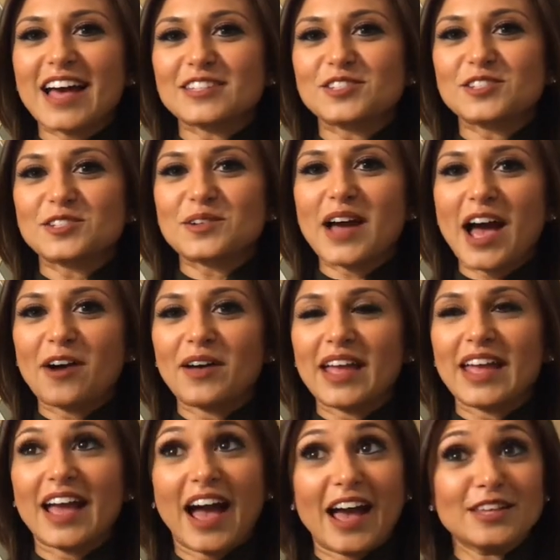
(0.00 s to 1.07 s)
as to how
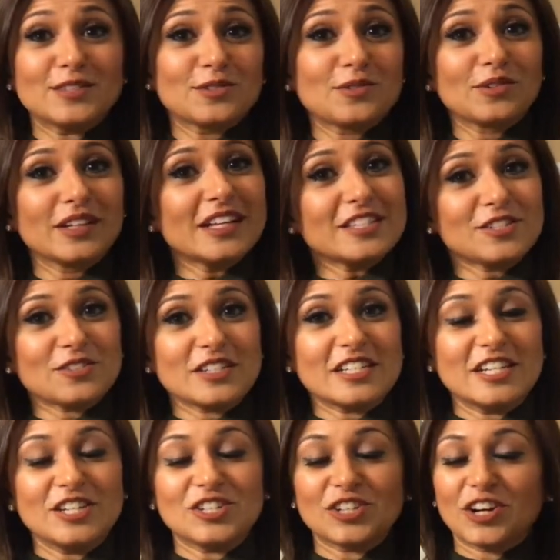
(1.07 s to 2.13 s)
a high school history
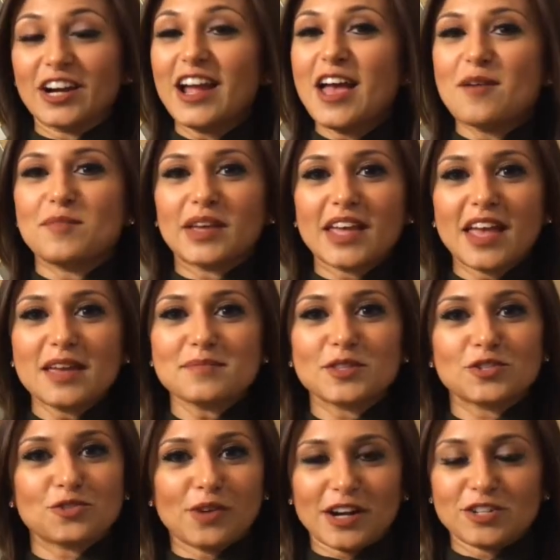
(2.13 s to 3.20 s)
teacher became the
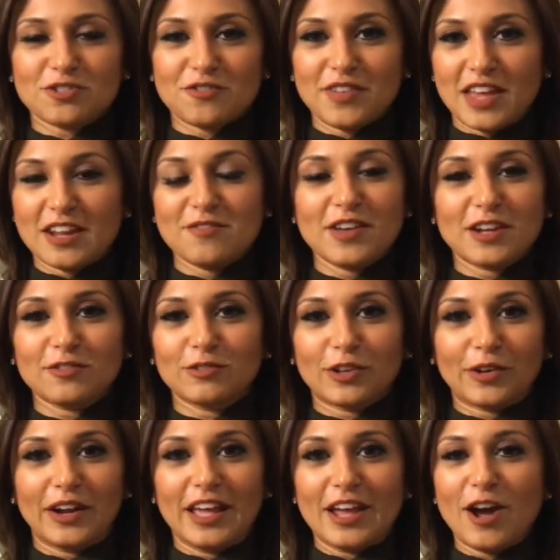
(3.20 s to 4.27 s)
director of innovative
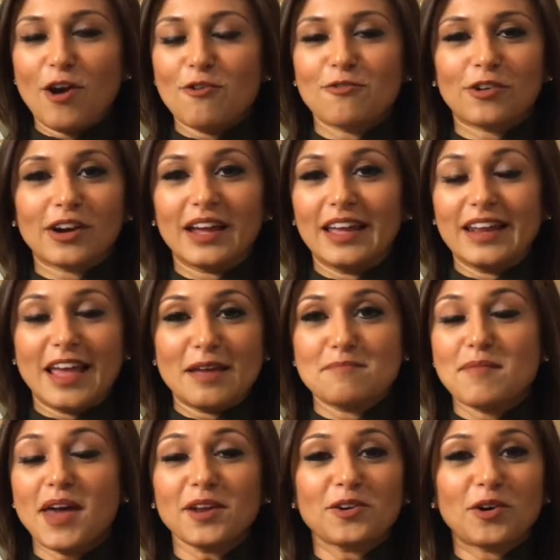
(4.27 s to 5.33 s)
learning over in a
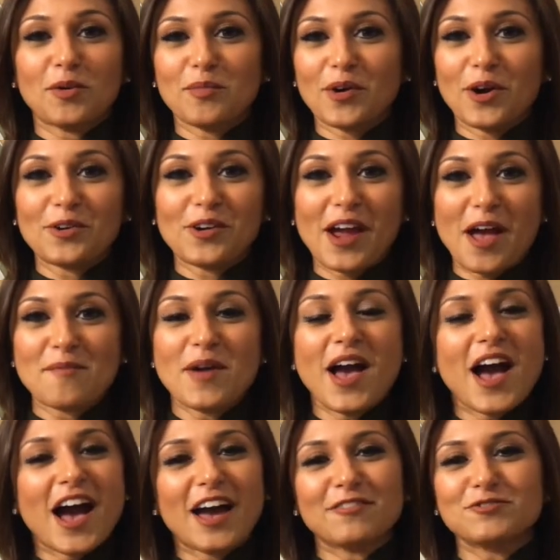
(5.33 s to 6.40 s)
medical program,
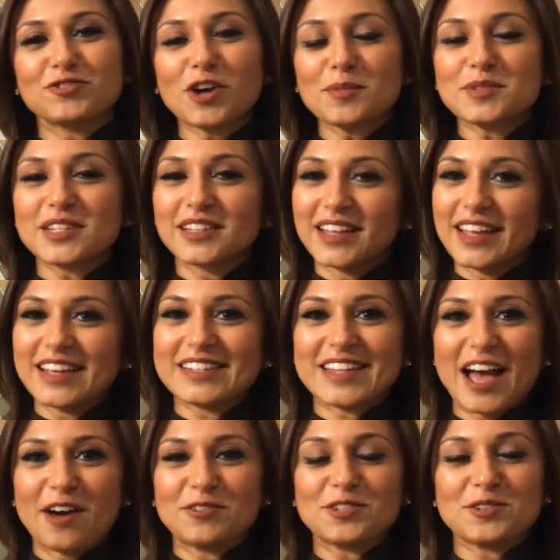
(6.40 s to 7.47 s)
I've dropped a link
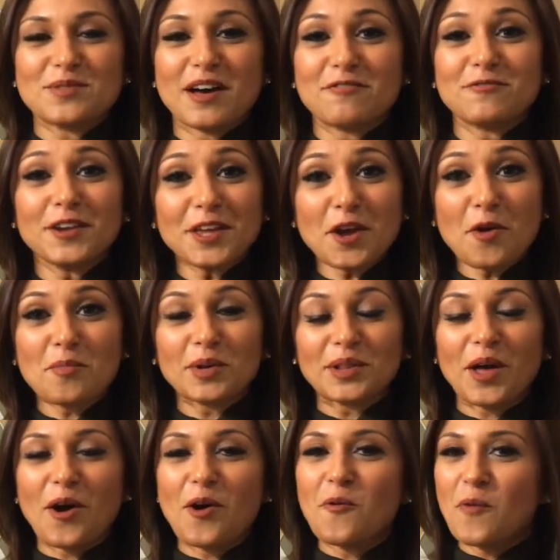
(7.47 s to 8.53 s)
down to a video
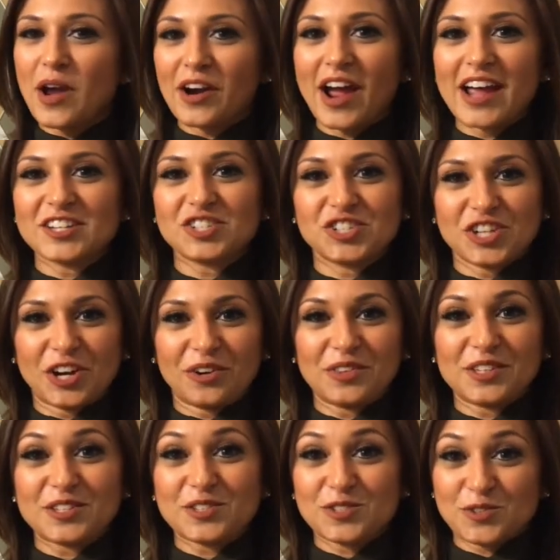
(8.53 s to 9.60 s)
below where I share
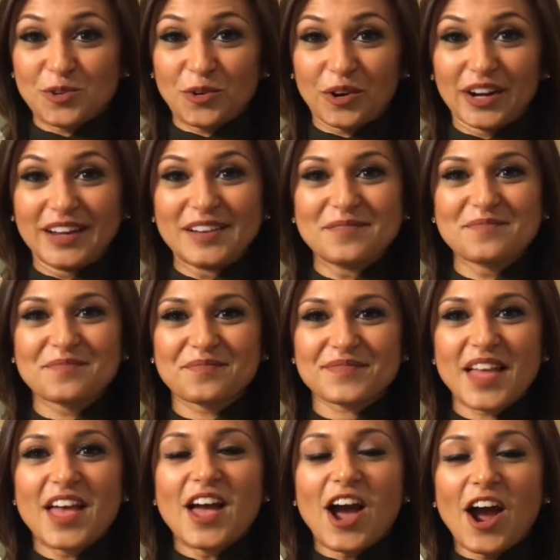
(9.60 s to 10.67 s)
this story.
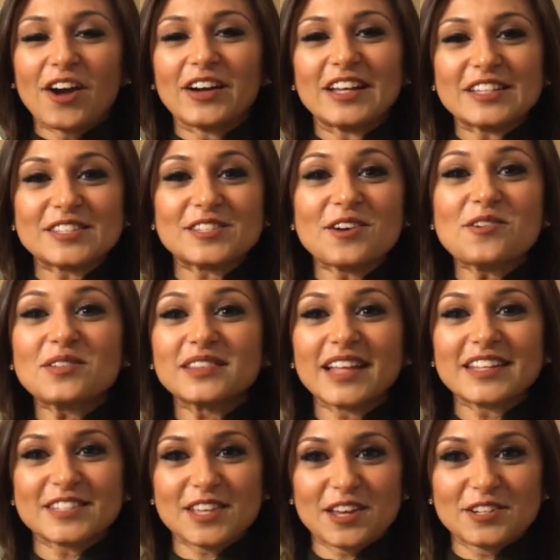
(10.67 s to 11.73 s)
All right, so
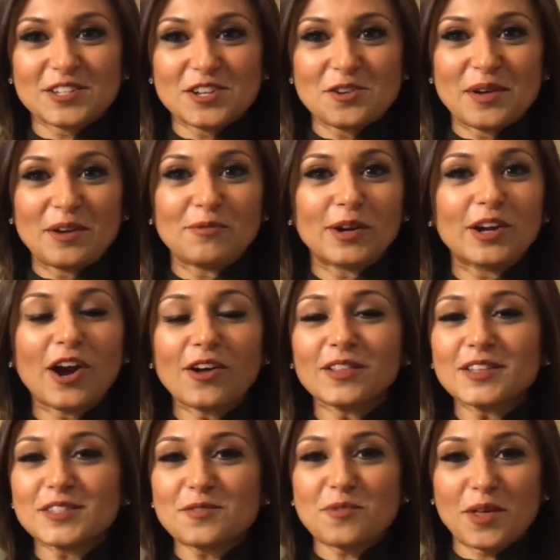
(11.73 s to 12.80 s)
let's get to it.
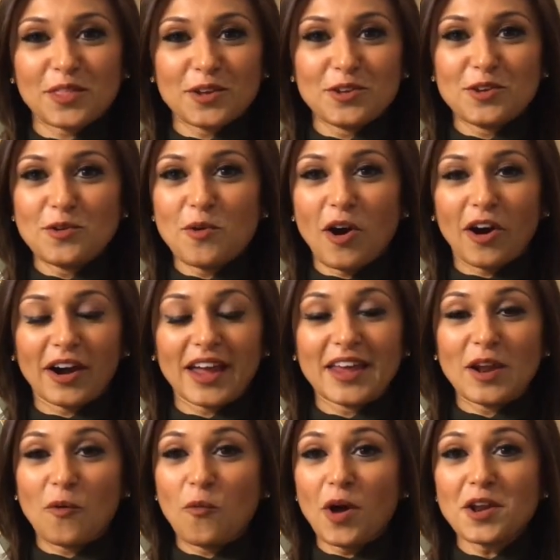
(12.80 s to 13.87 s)
Regardless of whether you are
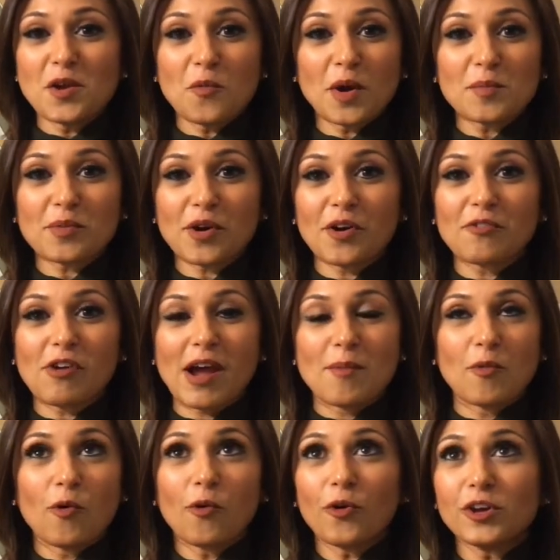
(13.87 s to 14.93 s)
in a one-to-one -one
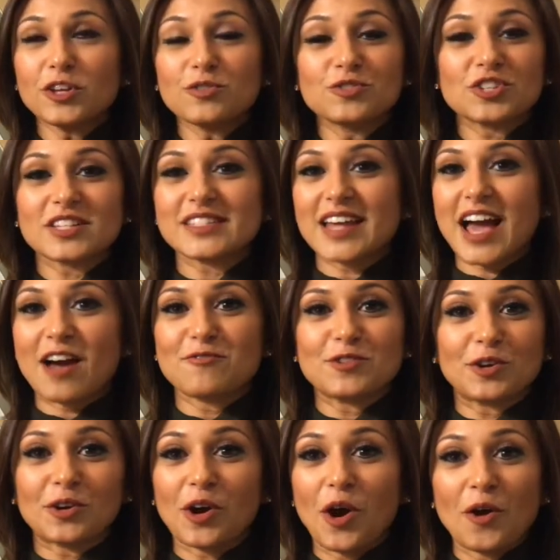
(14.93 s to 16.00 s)
program or you just have
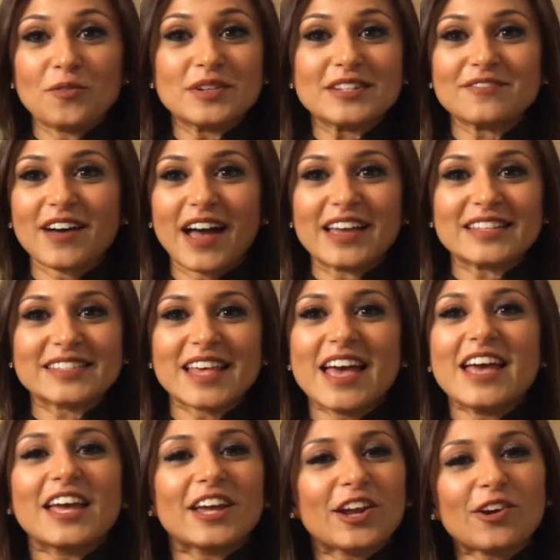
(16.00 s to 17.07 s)
your own device,
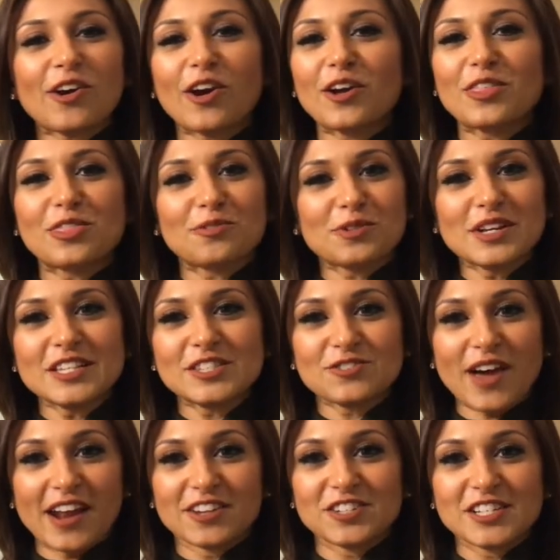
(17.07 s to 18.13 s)
here are three
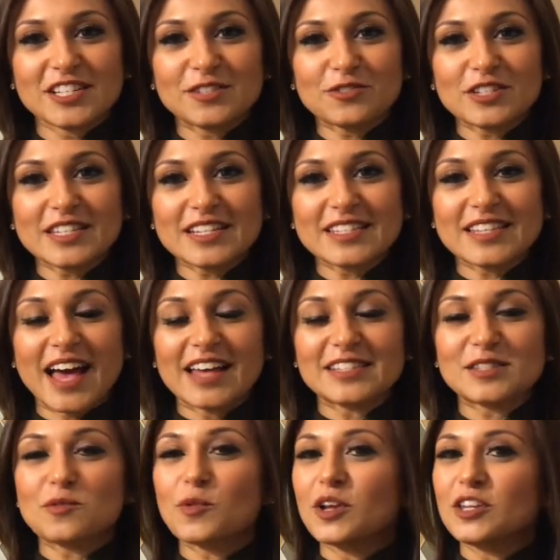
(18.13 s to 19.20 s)
strategies for success
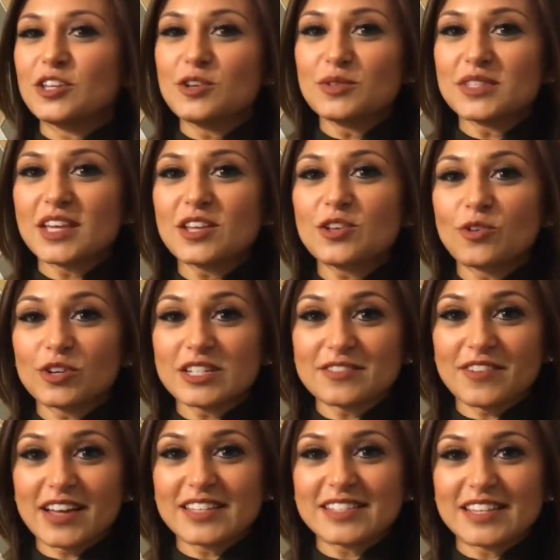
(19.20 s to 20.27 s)
when using your
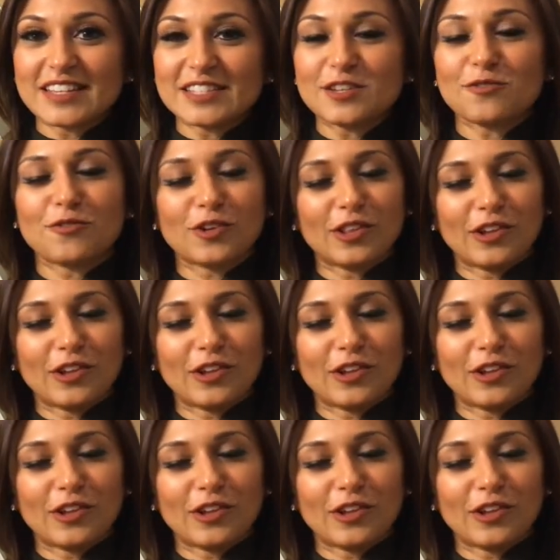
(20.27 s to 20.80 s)
devices for